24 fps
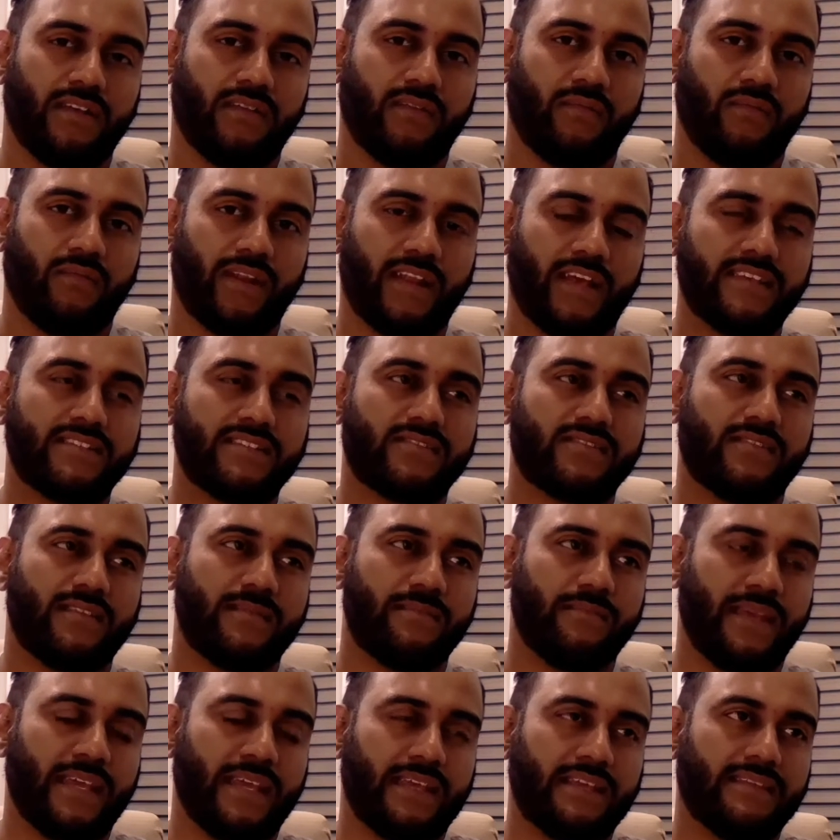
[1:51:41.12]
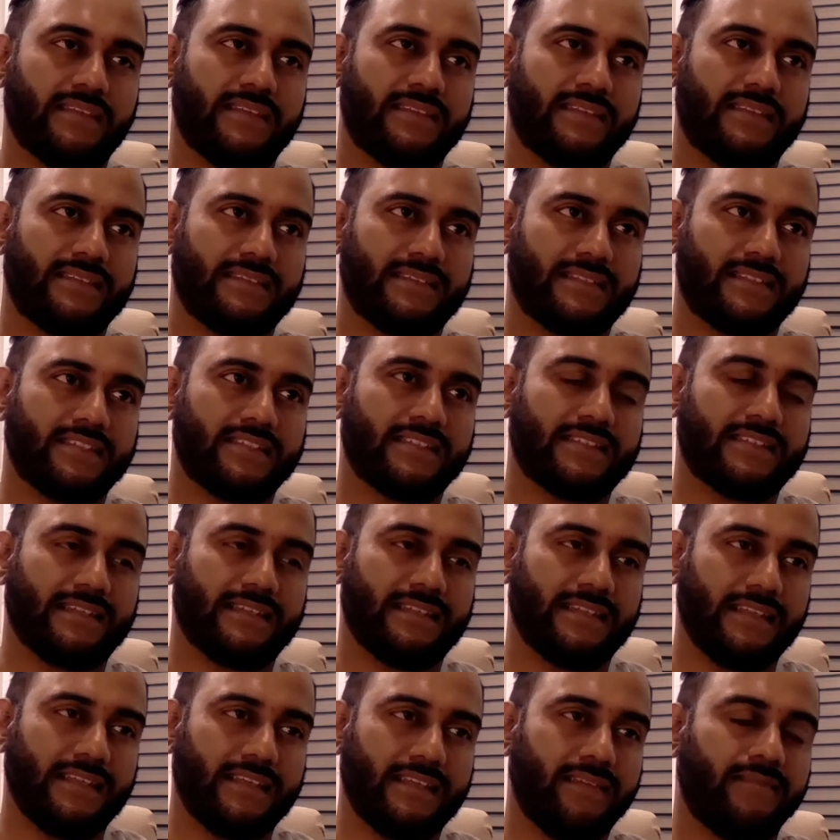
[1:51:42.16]
when I started making the decision to
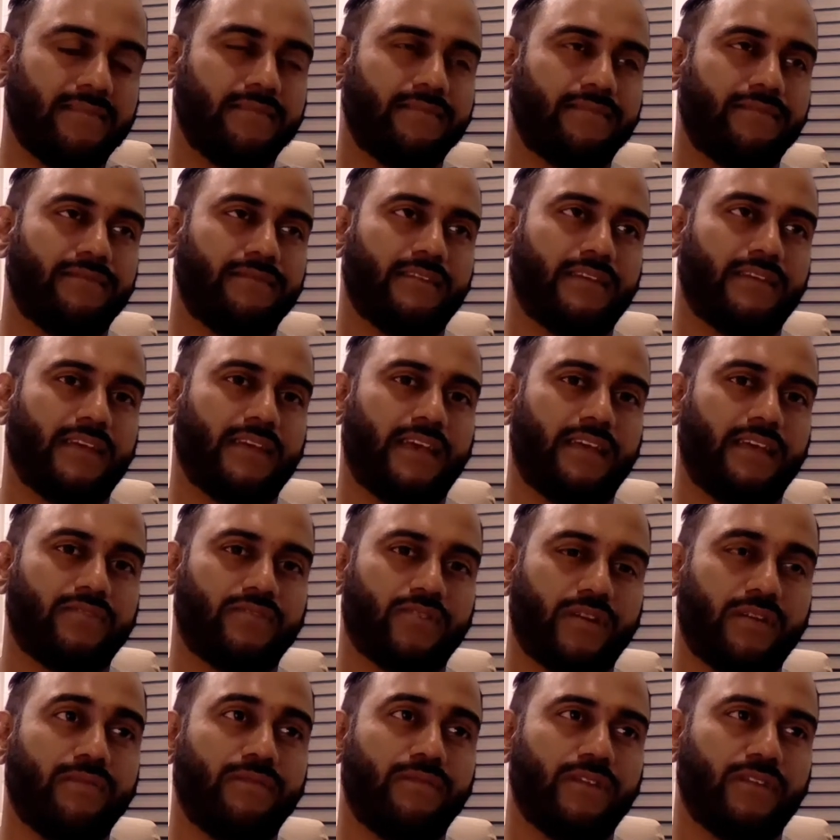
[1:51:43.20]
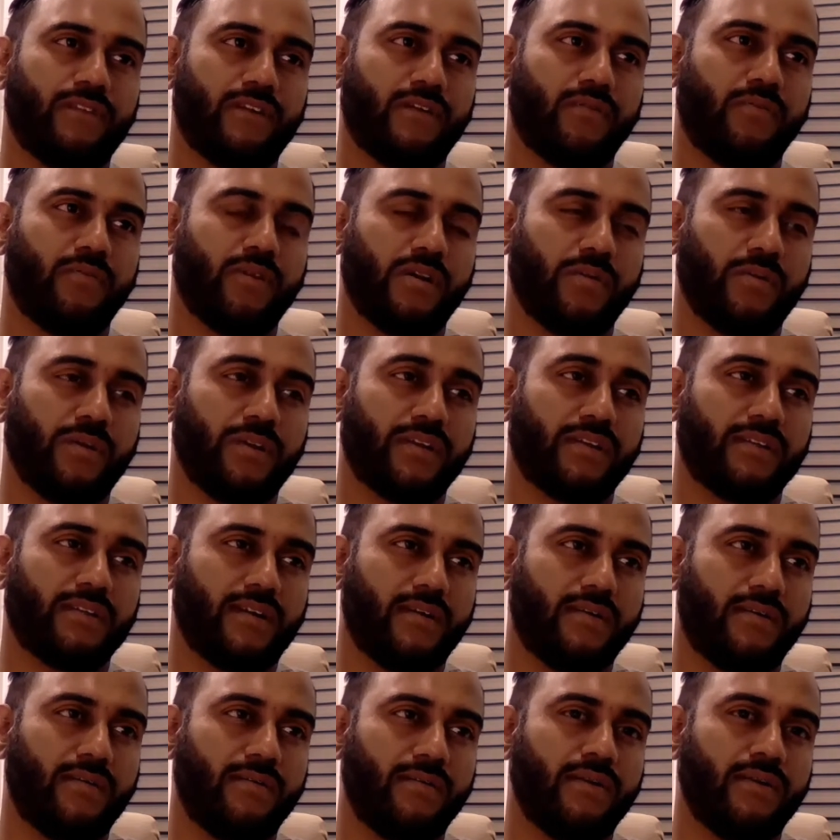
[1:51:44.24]
leave and try to figure out where I want to
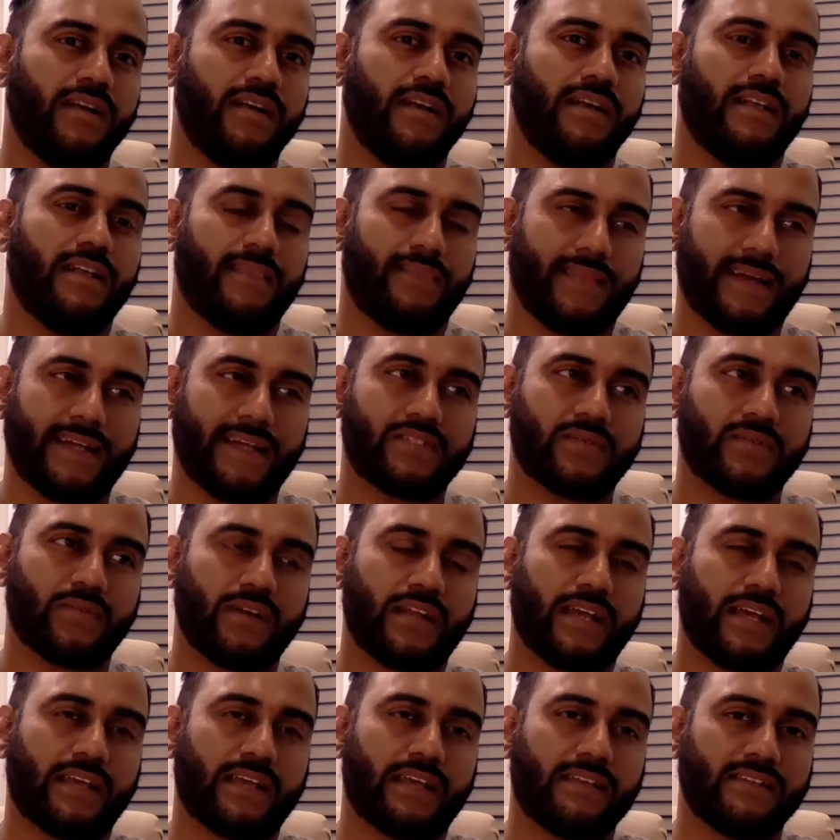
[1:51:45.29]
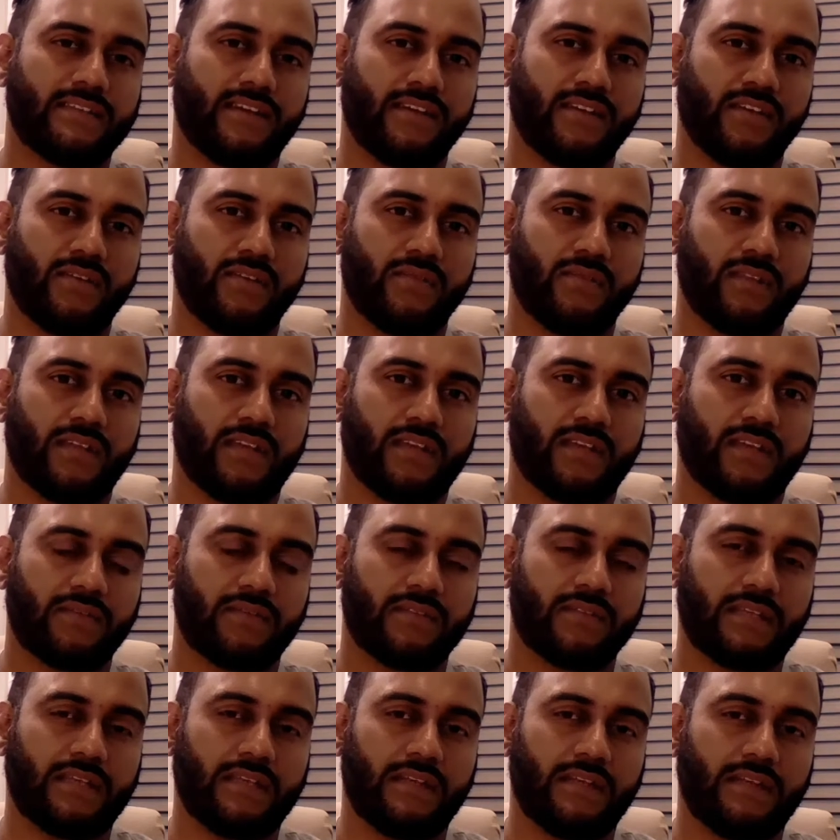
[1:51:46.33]
go, that's when I can tell you, like,
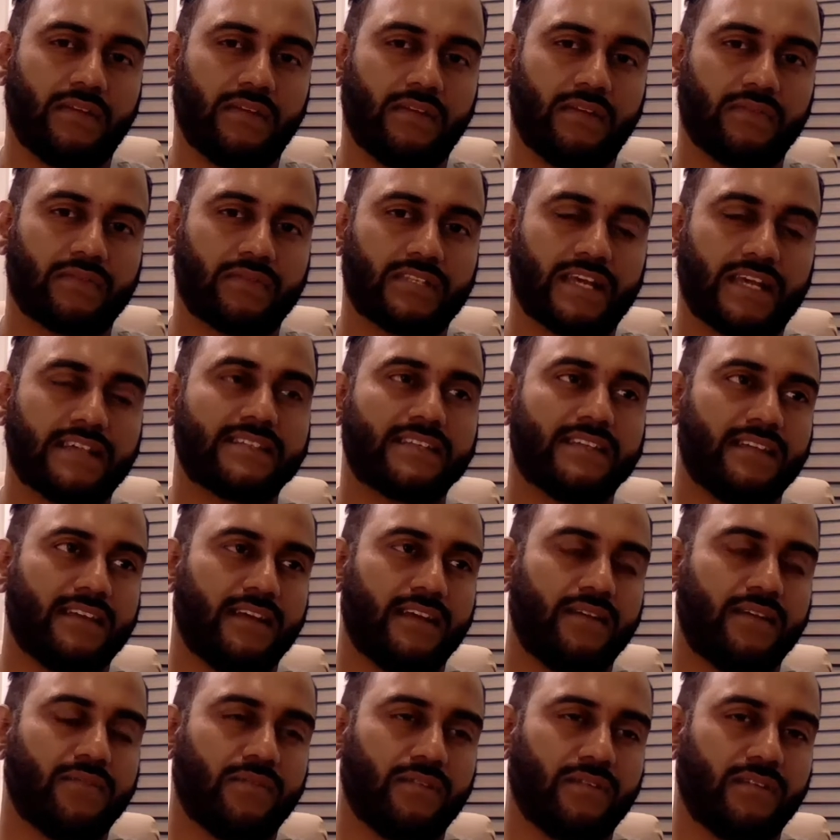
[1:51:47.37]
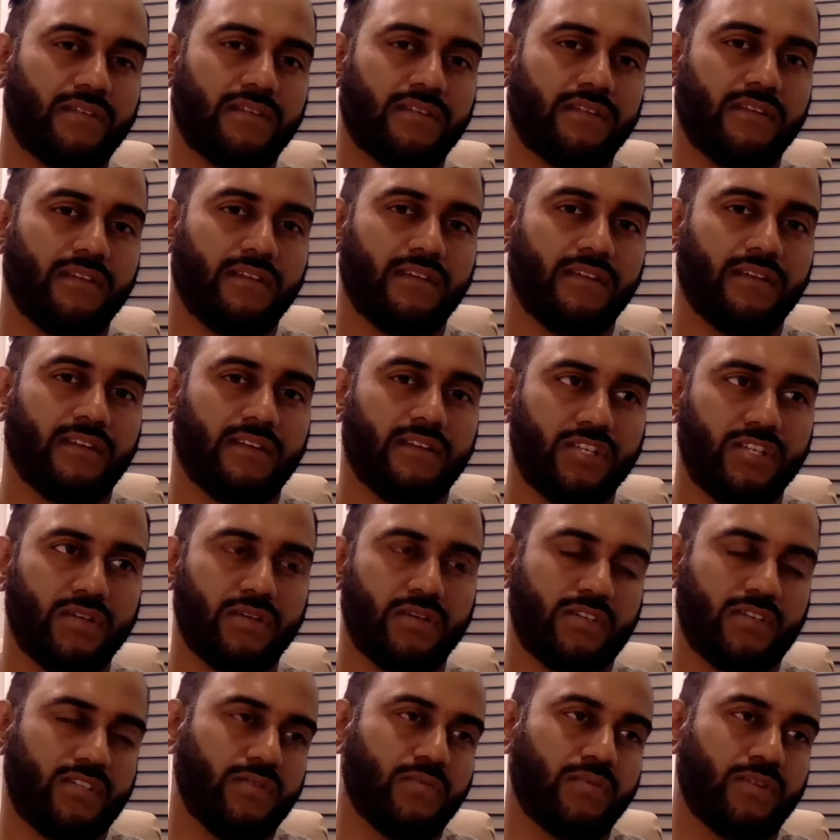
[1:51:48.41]
you know, Saskia and I were,
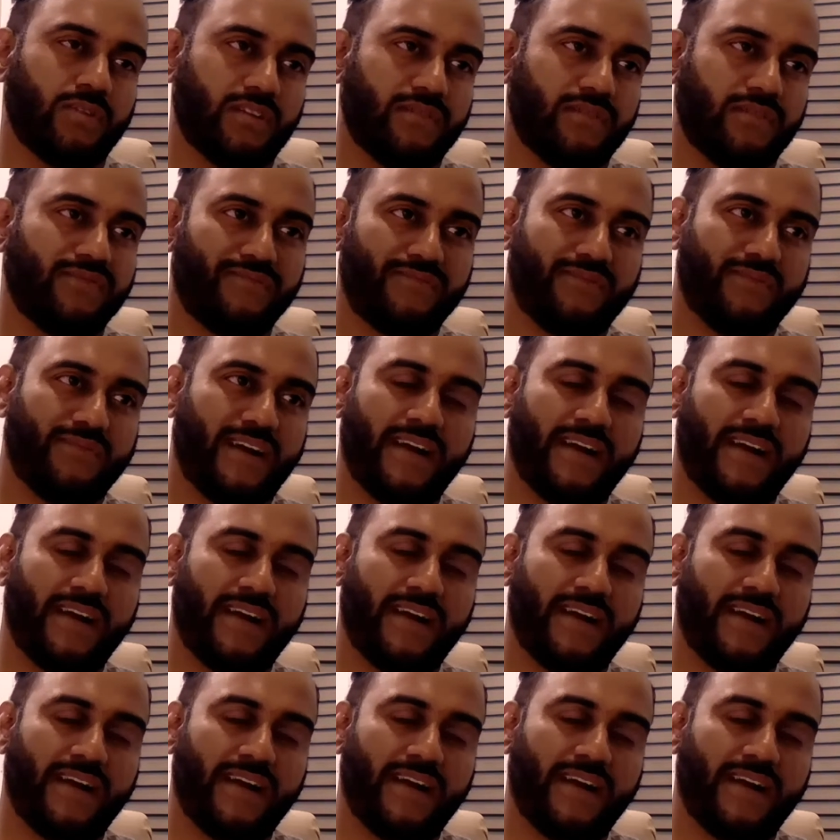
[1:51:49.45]
she would have,